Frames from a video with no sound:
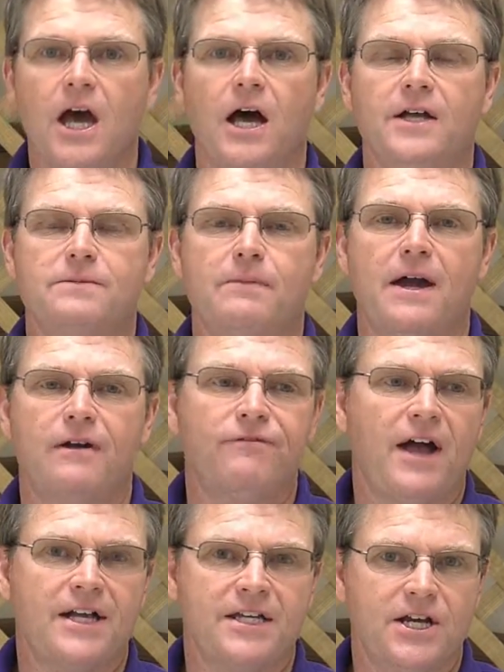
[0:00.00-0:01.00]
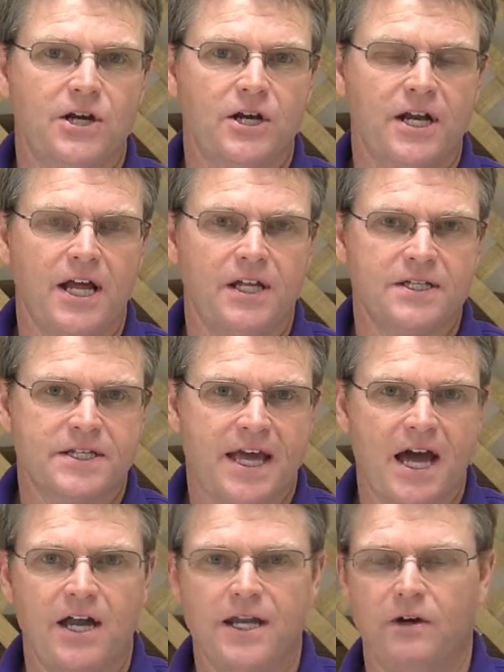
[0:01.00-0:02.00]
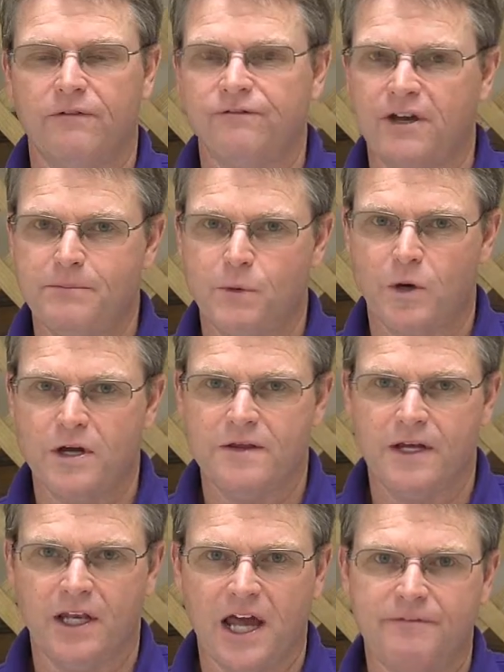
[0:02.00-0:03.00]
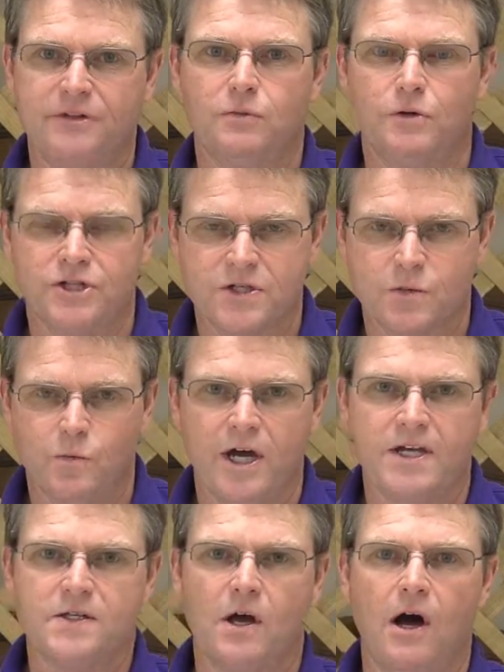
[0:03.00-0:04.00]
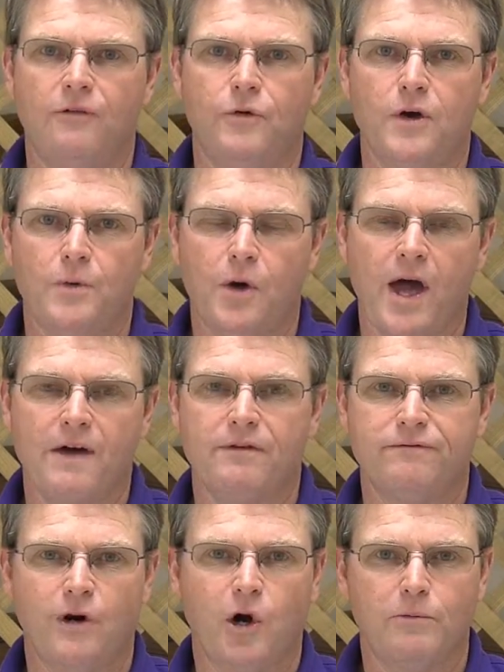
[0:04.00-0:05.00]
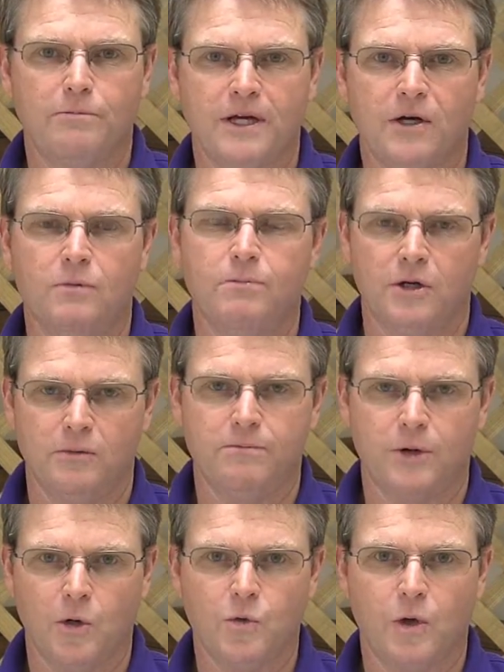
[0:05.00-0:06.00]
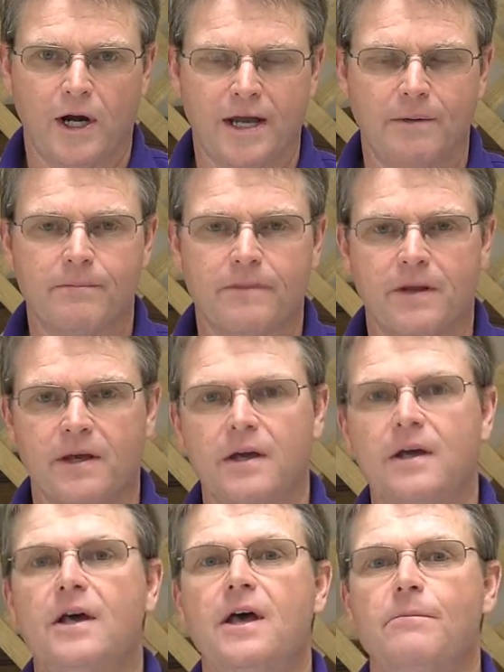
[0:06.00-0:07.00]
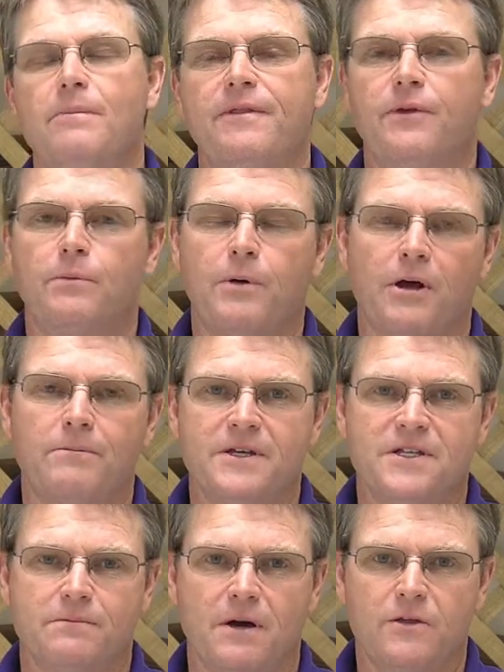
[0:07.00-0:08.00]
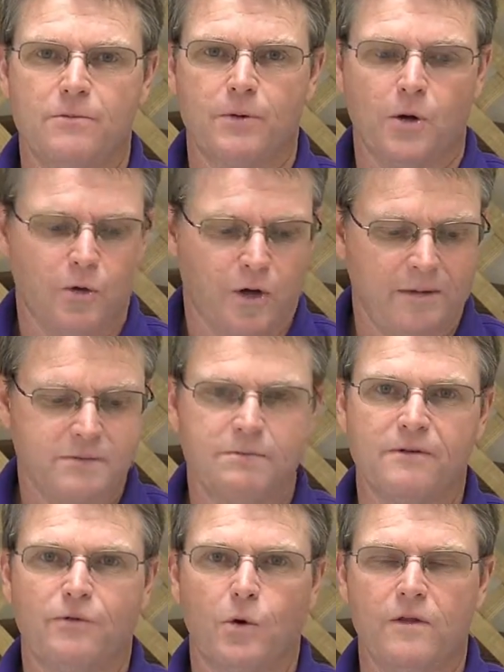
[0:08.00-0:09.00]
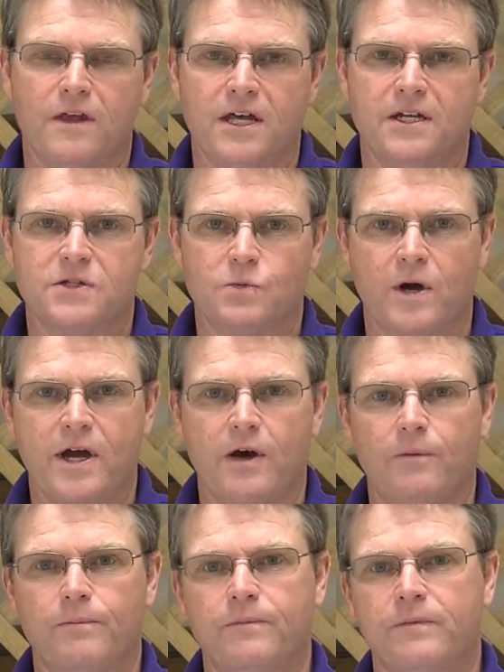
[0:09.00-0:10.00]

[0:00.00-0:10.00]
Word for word: As a matter of fact, here in Ellis County on February the 11th, which is a ways off, we will have a Farm Bill uh, program. But there will probably be some other programs before then as well.